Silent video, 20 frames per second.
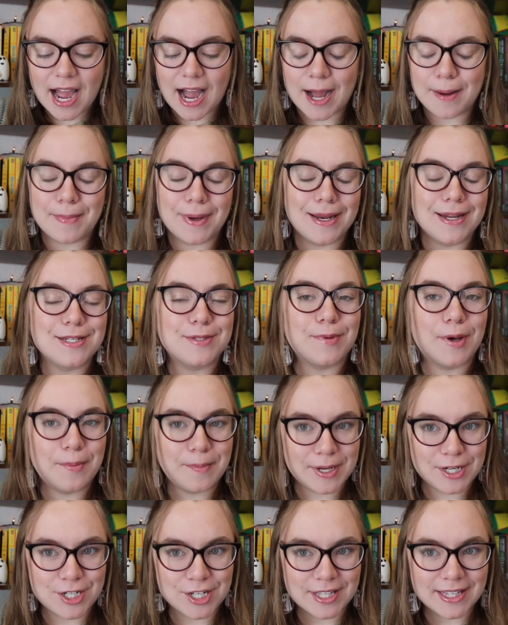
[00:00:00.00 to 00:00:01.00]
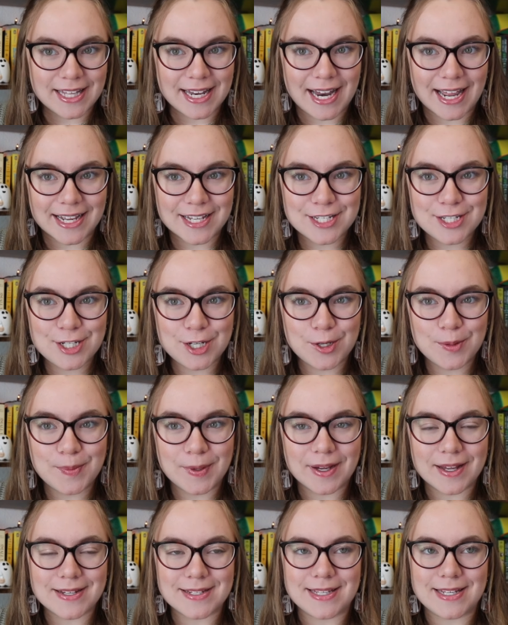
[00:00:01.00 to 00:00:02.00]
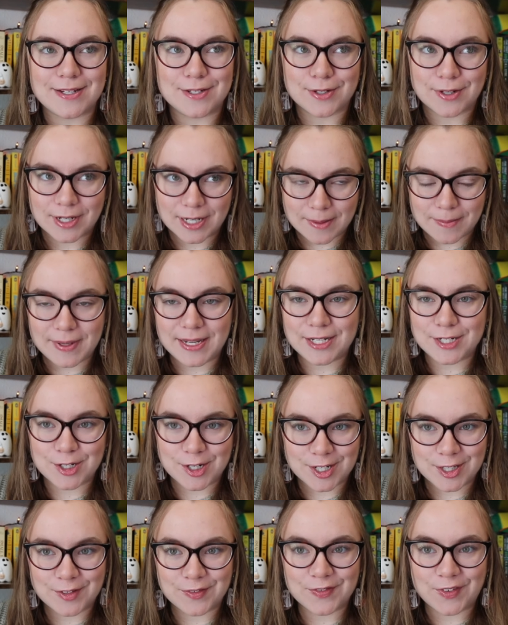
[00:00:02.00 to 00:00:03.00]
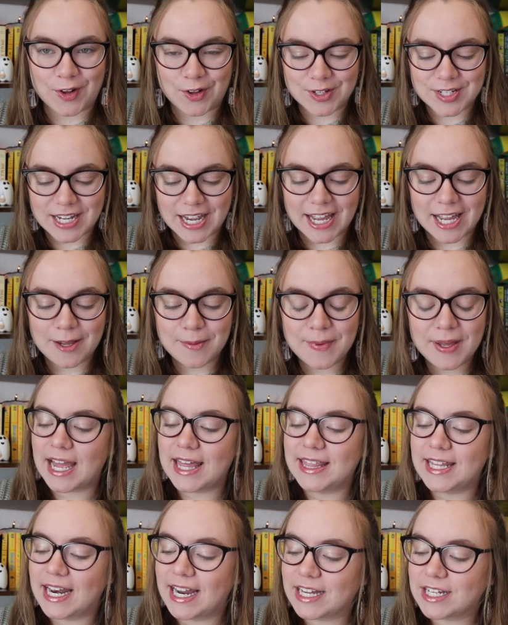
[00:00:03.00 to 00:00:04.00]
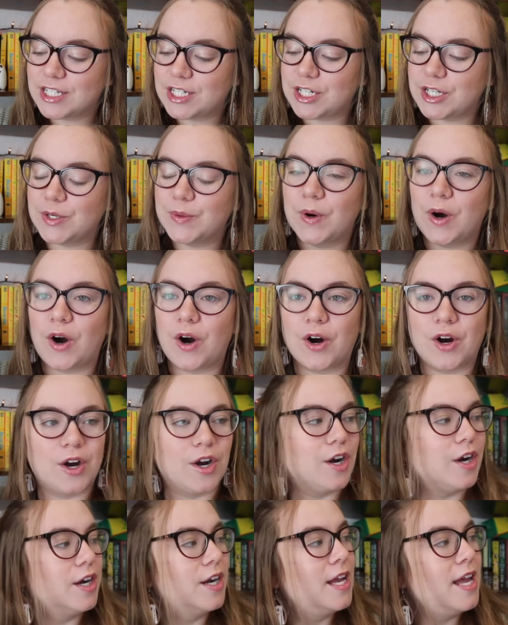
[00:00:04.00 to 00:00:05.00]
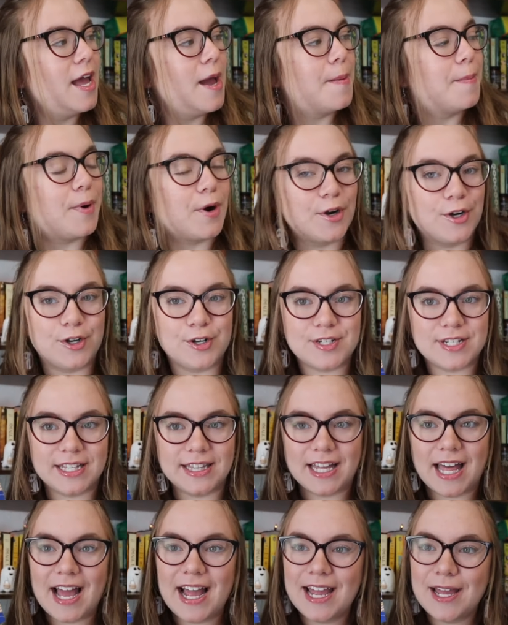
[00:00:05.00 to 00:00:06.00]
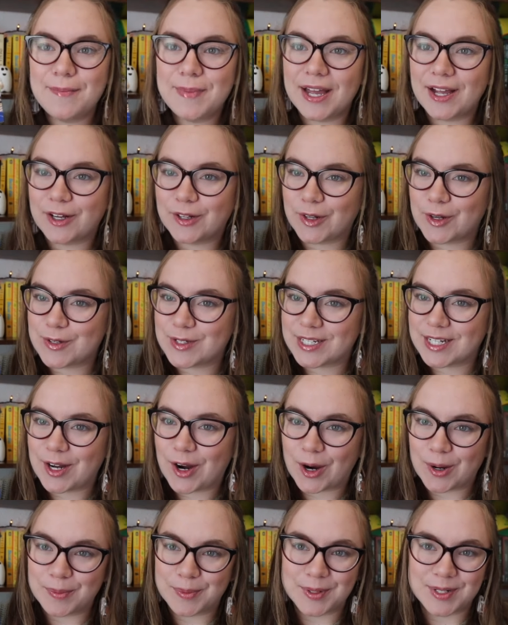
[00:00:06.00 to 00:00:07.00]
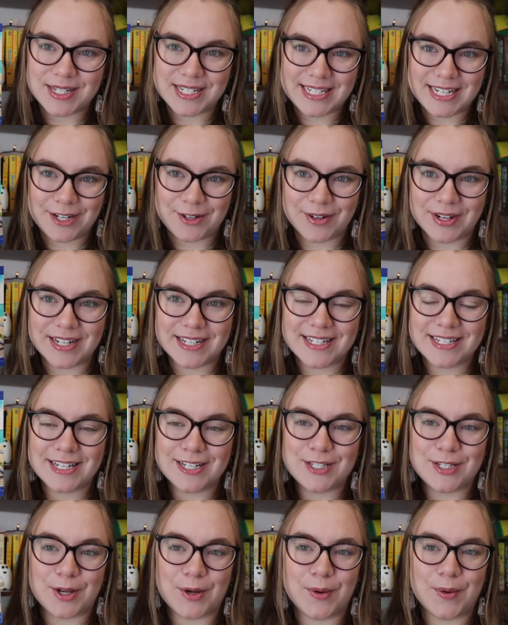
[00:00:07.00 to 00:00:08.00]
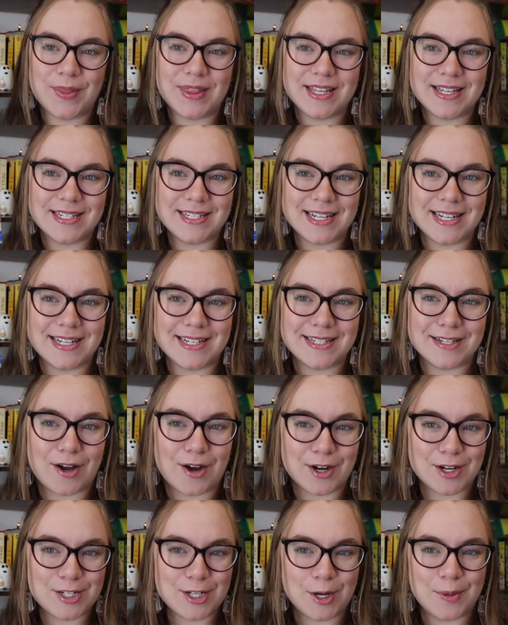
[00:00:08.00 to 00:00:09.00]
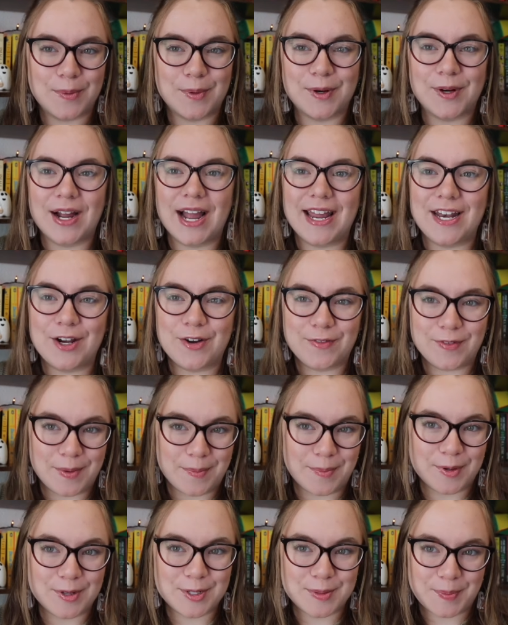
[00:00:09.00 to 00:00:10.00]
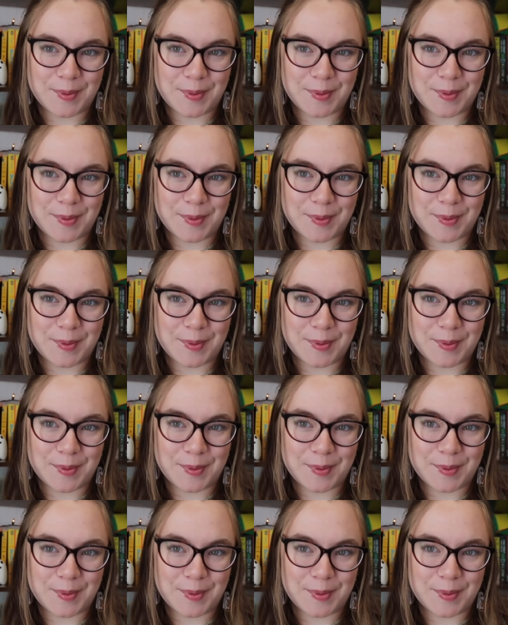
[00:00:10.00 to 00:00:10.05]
I might as well mention the next two because these are going to be during the fall time. And the next two are Partners in Lime and Closely Harbored Secrets. So this is October and November's